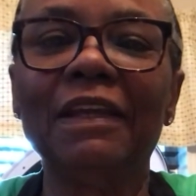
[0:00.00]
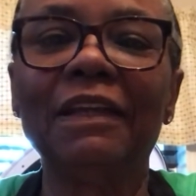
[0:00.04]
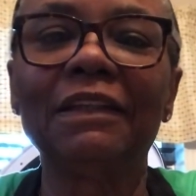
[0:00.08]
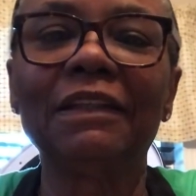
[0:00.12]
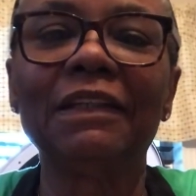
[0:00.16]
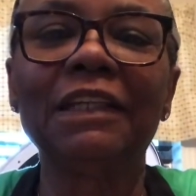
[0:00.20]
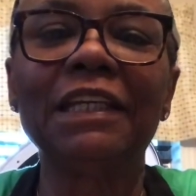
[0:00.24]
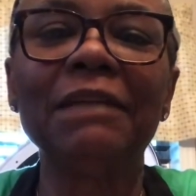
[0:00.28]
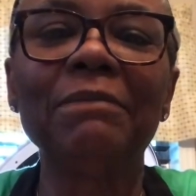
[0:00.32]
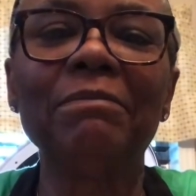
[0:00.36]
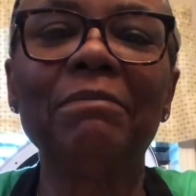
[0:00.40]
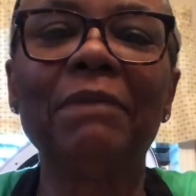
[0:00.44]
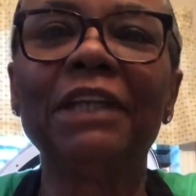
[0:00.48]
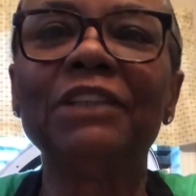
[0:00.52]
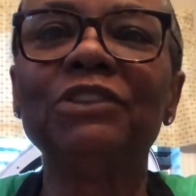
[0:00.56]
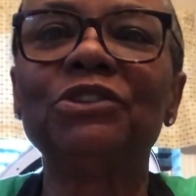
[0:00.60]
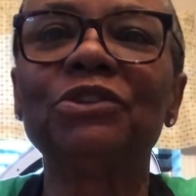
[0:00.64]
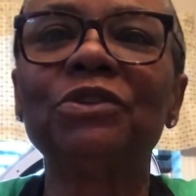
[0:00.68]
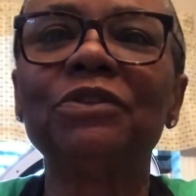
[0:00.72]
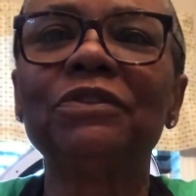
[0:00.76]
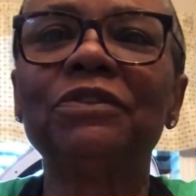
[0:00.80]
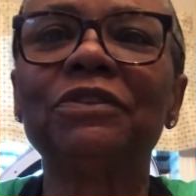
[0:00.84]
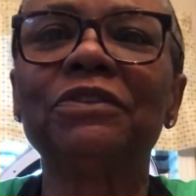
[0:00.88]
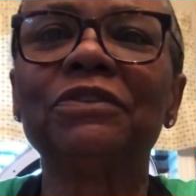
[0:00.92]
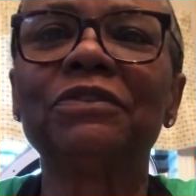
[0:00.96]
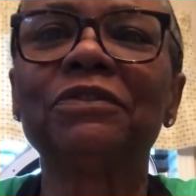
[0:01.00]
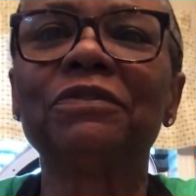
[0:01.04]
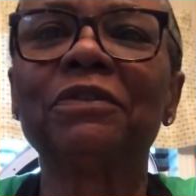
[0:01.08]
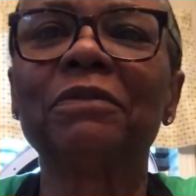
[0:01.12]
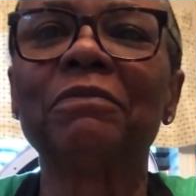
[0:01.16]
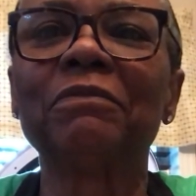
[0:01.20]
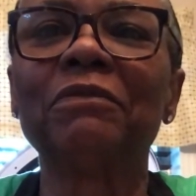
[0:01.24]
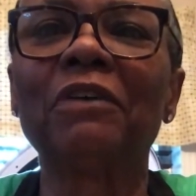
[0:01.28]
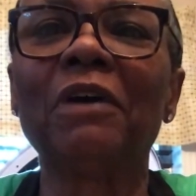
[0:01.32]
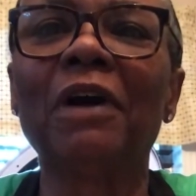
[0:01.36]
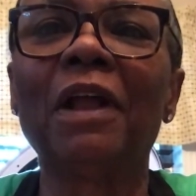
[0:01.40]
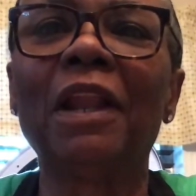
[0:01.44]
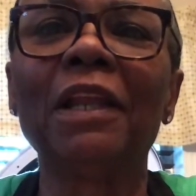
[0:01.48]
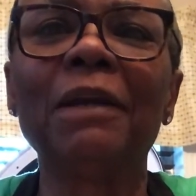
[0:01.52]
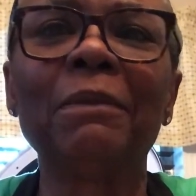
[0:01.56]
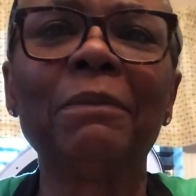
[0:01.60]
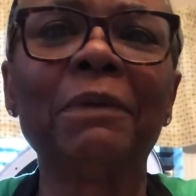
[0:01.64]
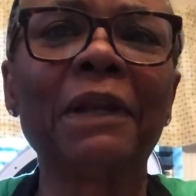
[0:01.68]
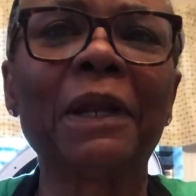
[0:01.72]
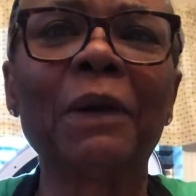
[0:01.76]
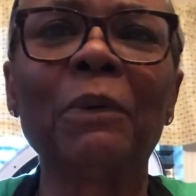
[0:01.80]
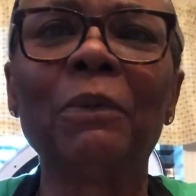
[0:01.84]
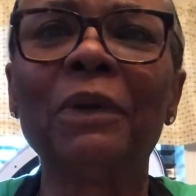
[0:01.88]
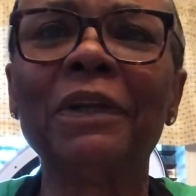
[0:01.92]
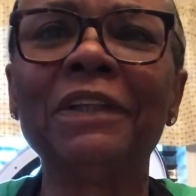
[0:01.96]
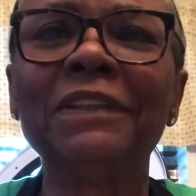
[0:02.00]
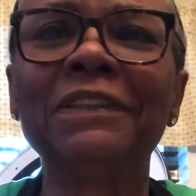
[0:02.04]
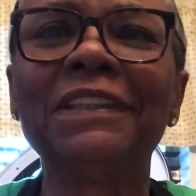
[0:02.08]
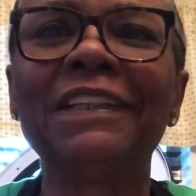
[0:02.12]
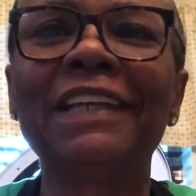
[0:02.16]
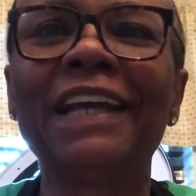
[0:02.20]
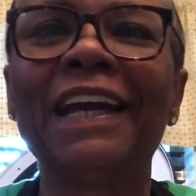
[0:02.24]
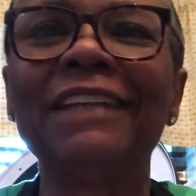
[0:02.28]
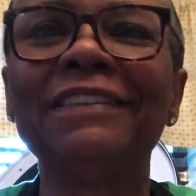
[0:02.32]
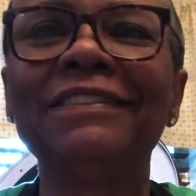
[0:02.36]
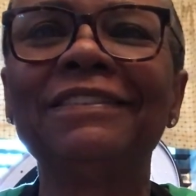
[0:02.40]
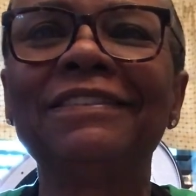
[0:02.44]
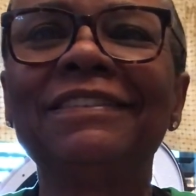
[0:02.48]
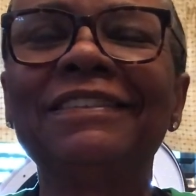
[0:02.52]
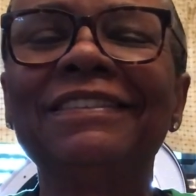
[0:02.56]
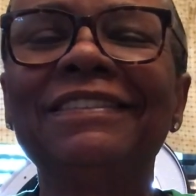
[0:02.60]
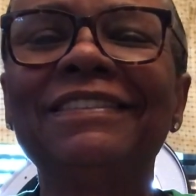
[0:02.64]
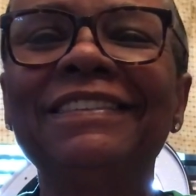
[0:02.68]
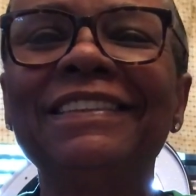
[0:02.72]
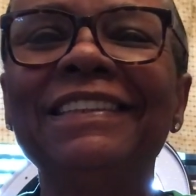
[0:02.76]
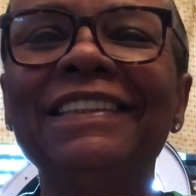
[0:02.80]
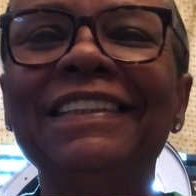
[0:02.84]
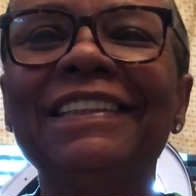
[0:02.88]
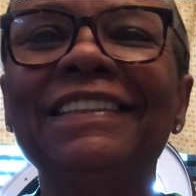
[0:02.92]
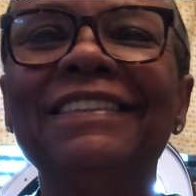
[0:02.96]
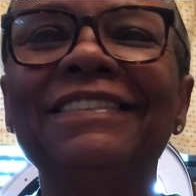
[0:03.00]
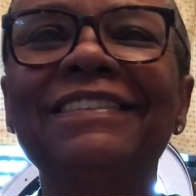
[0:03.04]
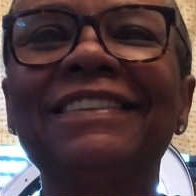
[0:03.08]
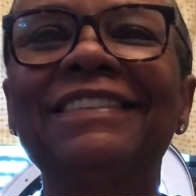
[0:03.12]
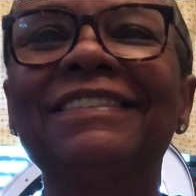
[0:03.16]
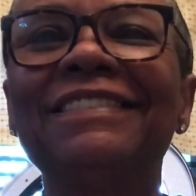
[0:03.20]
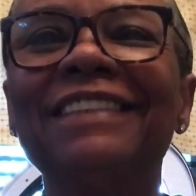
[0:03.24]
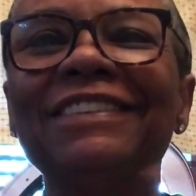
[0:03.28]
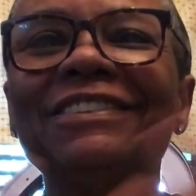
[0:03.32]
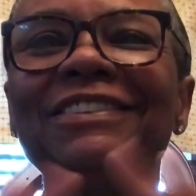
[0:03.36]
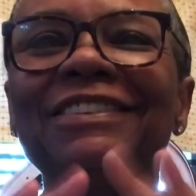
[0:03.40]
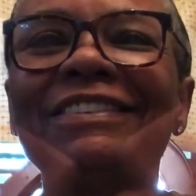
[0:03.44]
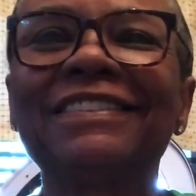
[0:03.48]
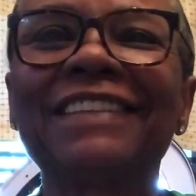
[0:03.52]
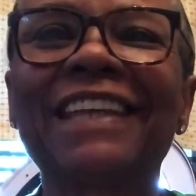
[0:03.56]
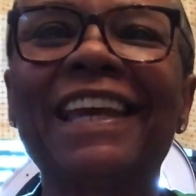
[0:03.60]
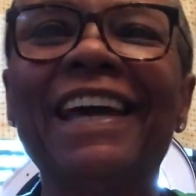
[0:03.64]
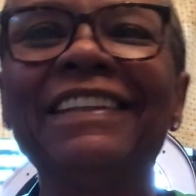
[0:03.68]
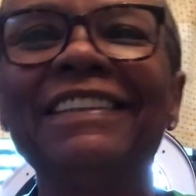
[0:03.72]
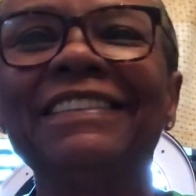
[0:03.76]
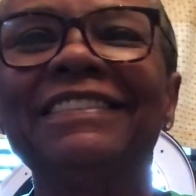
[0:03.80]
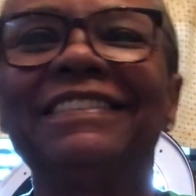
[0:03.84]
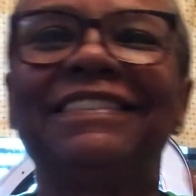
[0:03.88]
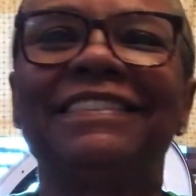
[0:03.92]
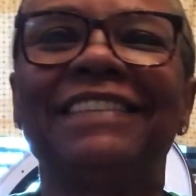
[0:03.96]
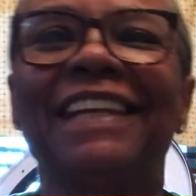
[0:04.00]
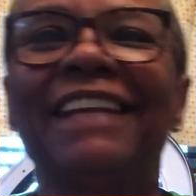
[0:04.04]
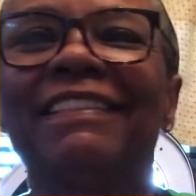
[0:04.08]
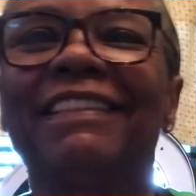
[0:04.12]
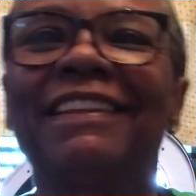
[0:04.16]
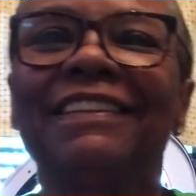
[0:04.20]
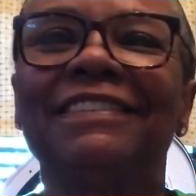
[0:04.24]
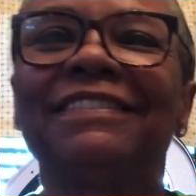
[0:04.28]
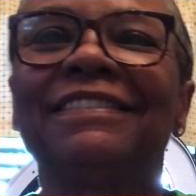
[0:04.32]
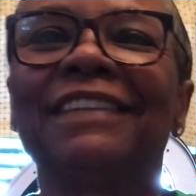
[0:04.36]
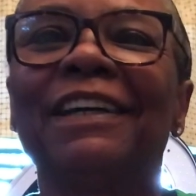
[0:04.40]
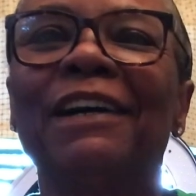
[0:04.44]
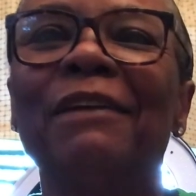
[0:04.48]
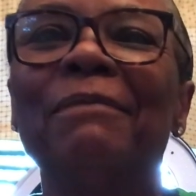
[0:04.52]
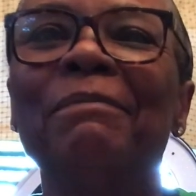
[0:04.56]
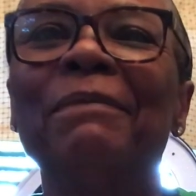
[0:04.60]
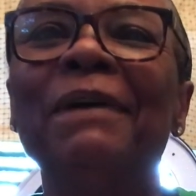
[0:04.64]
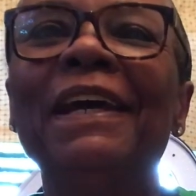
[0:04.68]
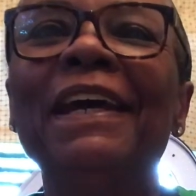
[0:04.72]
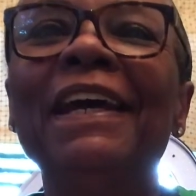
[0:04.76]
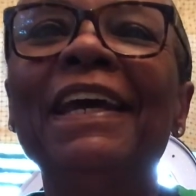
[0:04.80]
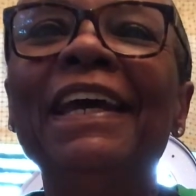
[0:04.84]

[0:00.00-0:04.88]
keep my juices from falling, but I wanted you guys to see this because I just kind of set this up.